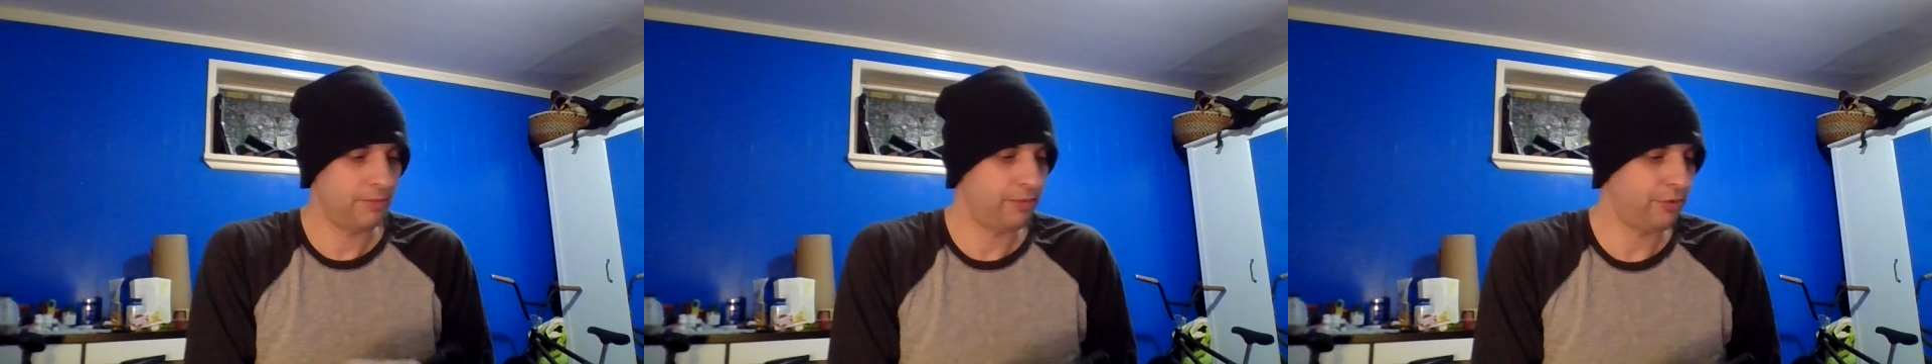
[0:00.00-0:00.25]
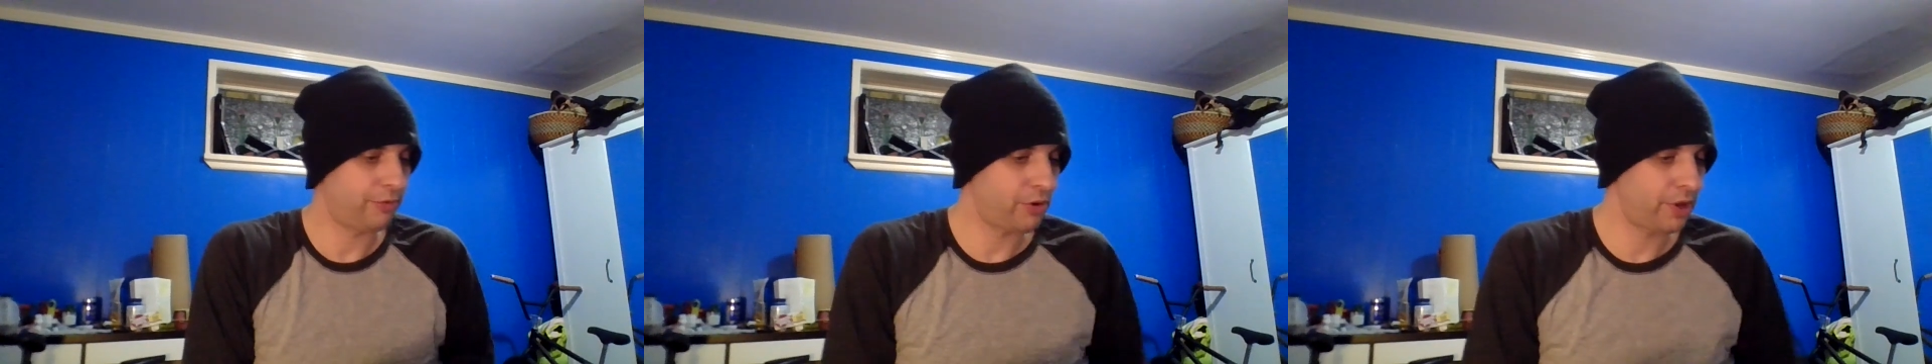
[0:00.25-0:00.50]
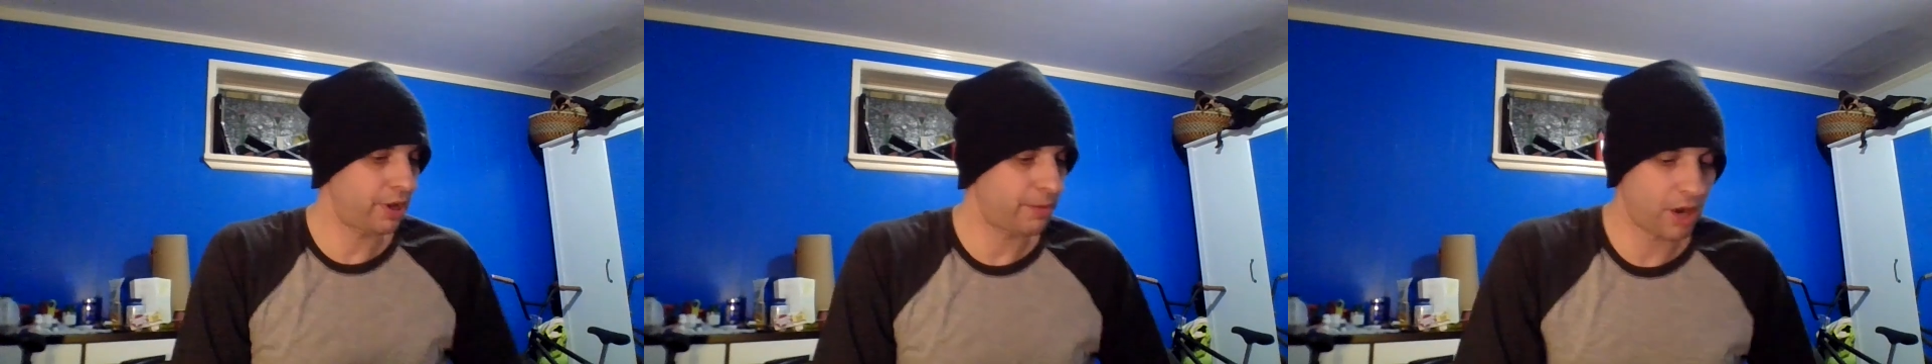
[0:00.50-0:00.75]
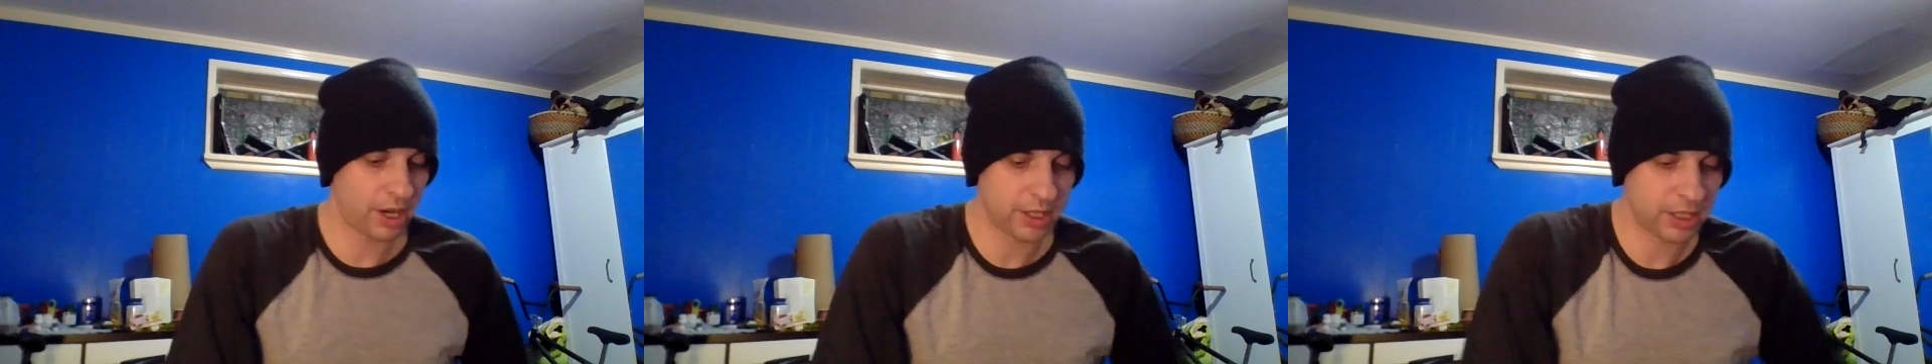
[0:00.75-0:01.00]
before the
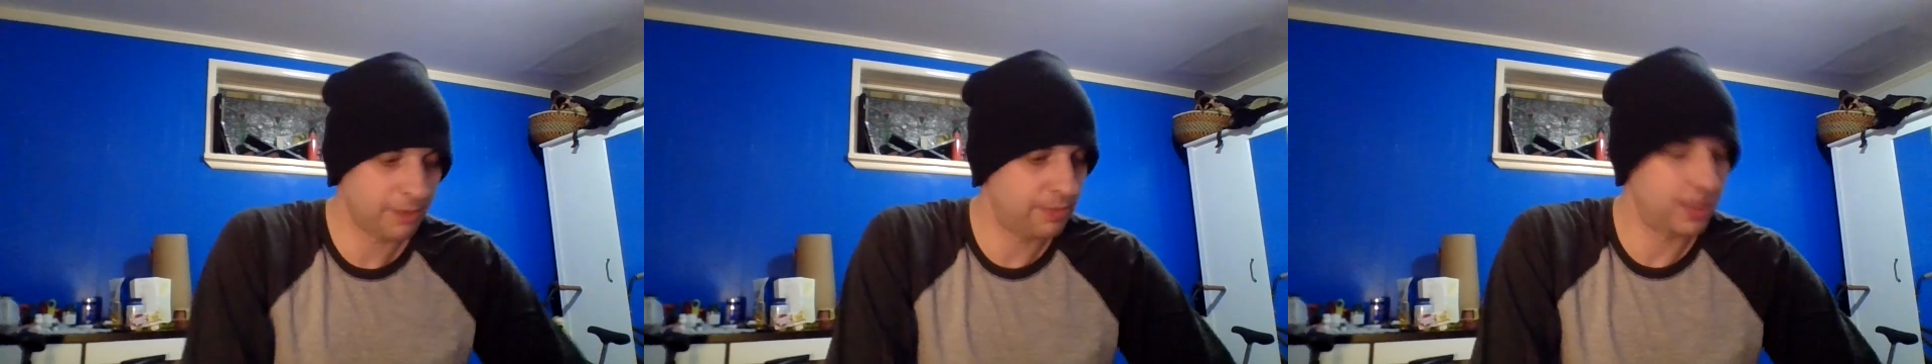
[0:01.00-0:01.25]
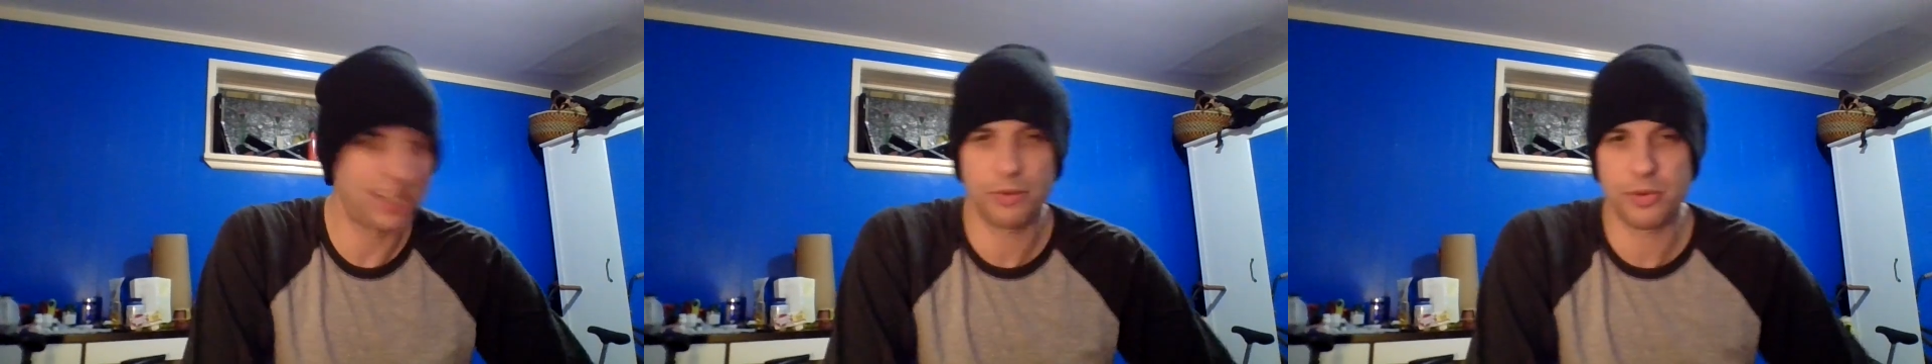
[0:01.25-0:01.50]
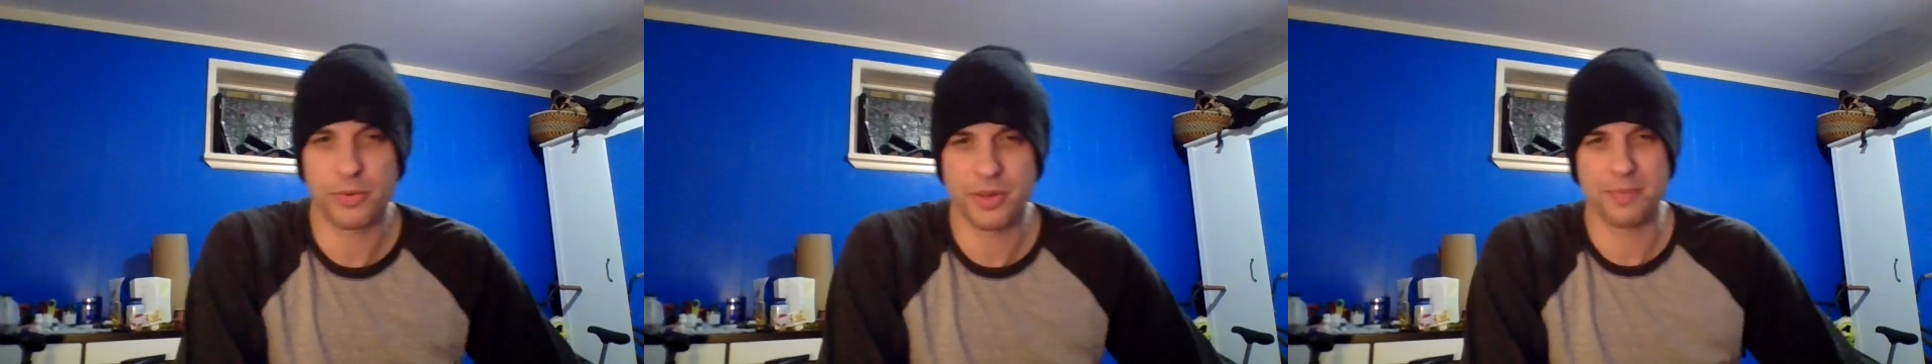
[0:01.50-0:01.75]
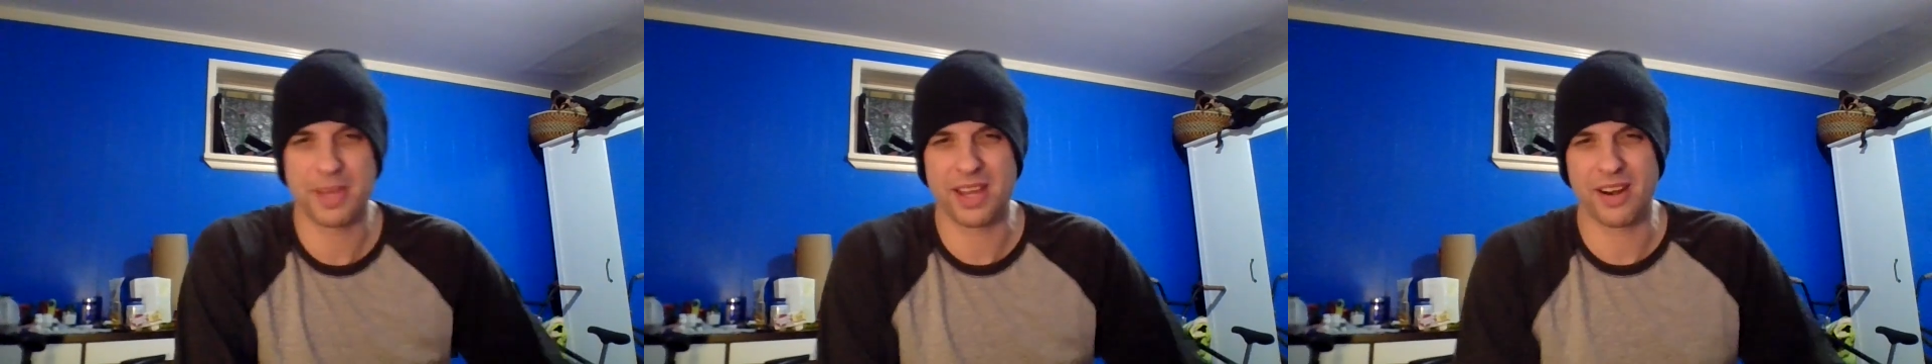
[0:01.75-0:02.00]
unboxing, but then we're
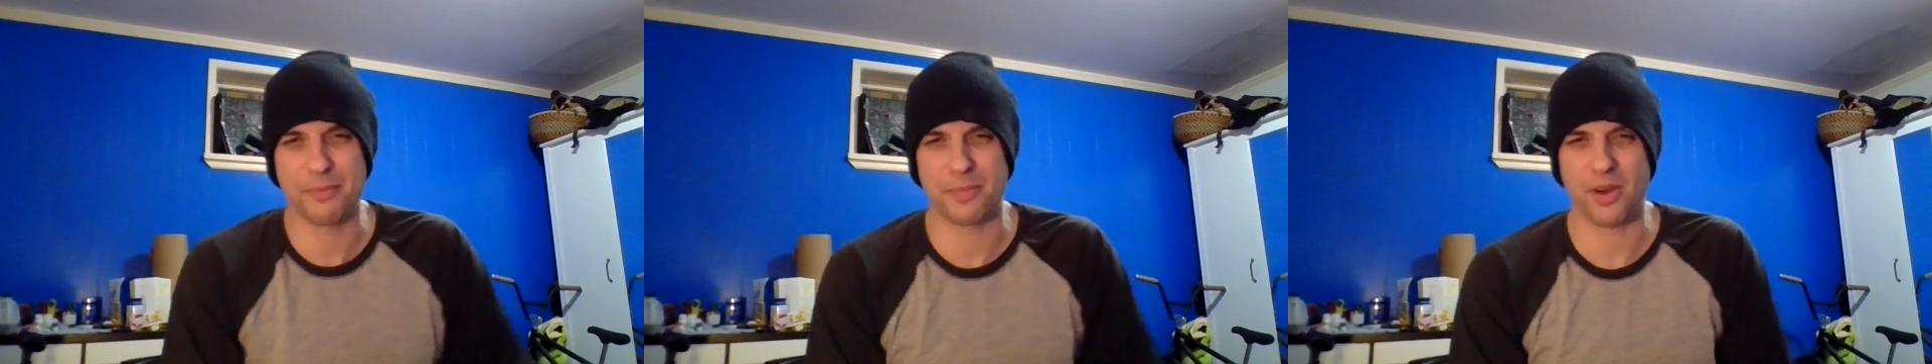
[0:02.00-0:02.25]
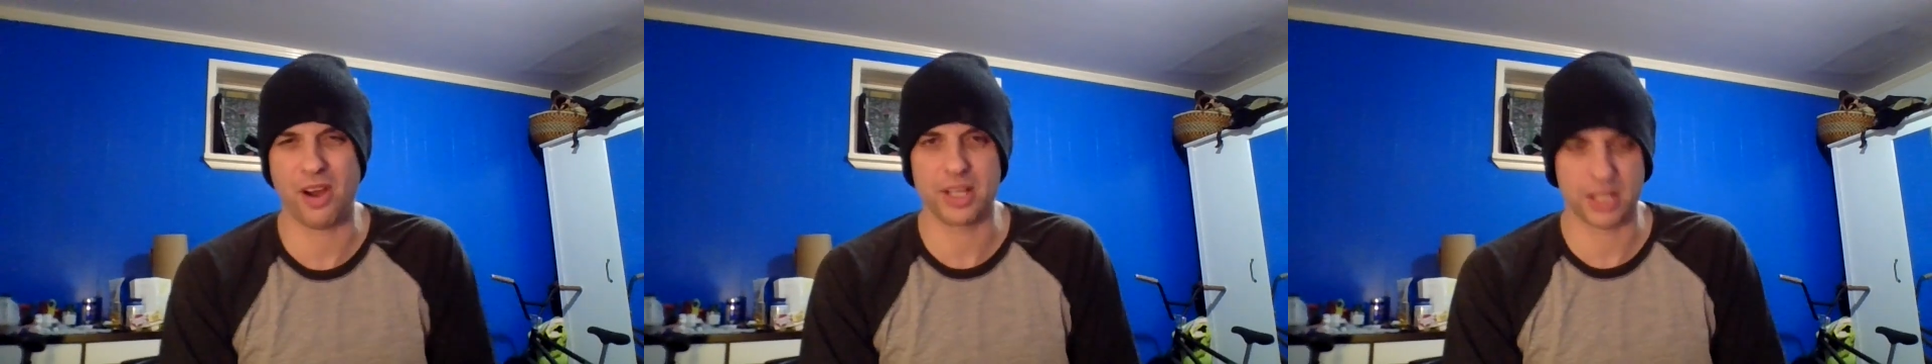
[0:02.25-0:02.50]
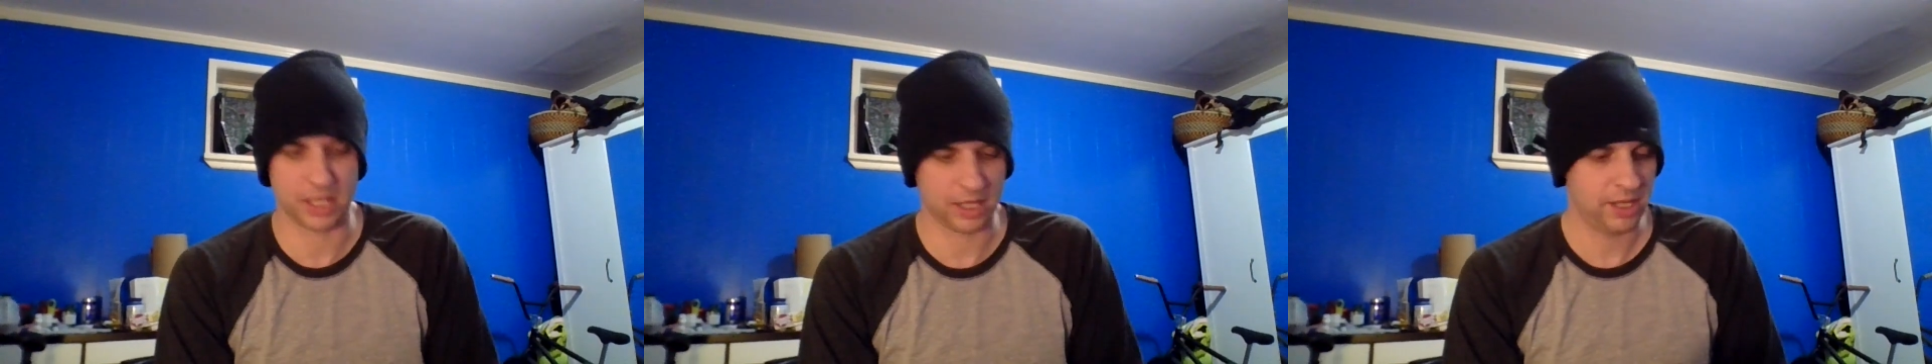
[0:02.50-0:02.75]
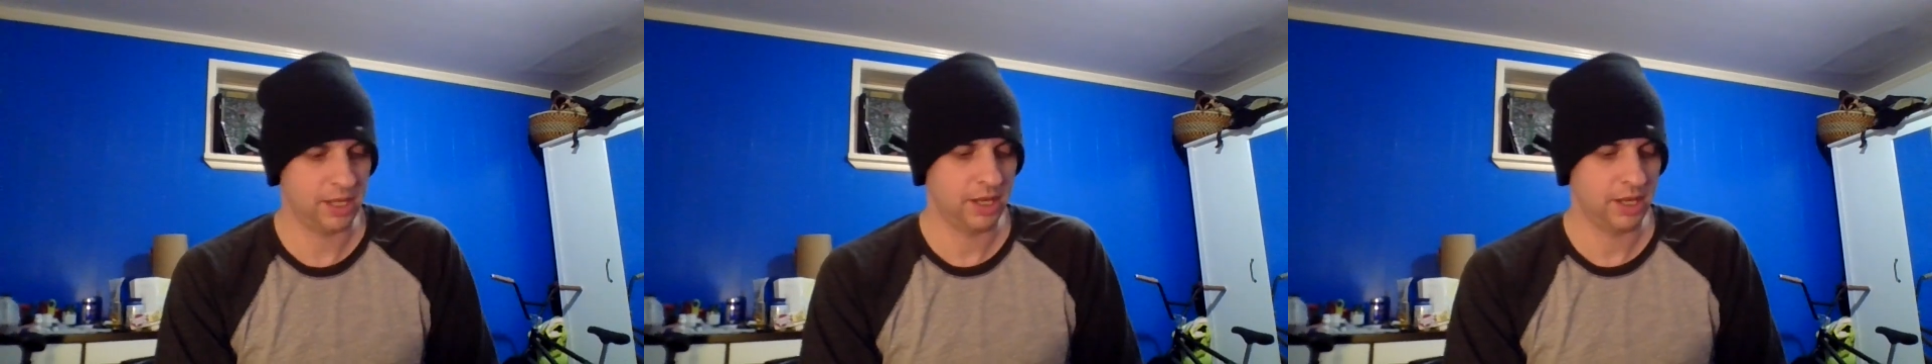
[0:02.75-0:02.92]
going to be an unboxing.